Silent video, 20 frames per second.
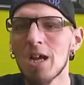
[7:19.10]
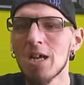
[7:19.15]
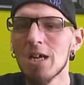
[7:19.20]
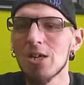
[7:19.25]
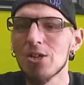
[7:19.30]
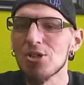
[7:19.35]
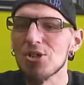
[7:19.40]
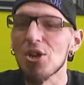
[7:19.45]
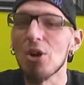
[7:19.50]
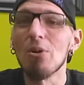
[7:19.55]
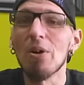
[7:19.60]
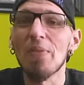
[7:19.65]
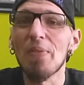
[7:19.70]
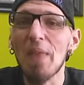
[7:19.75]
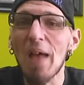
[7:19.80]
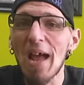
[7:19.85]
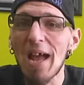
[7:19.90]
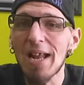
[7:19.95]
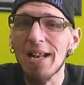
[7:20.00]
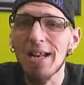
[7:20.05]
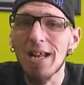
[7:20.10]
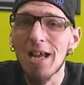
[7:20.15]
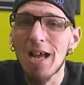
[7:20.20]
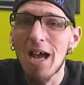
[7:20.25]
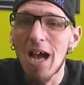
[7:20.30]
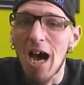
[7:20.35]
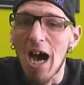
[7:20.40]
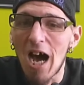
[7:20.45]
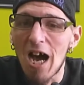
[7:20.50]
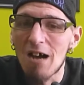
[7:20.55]
So with that,
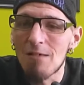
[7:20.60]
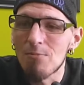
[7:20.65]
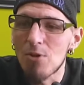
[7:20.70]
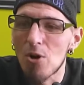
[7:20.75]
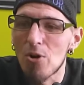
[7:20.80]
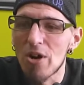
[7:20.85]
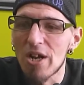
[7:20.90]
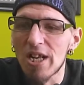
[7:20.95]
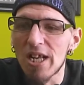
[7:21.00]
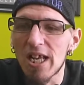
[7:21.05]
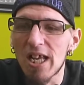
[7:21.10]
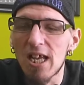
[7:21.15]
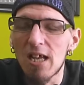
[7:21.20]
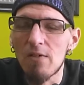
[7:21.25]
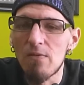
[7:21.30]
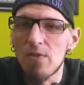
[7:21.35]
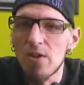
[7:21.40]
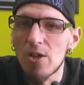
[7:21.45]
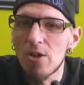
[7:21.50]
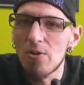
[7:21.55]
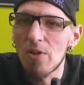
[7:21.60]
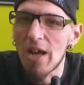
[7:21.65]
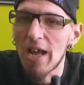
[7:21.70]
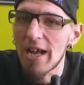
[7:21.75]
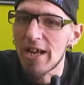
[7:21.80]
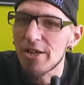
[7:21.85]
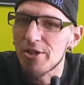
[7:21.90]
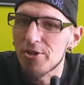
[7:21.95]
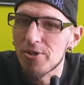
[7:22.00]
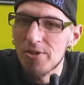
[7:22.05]
I am going to give you
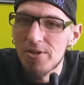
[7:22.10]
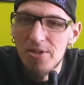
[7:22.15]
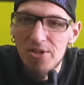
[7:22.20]
a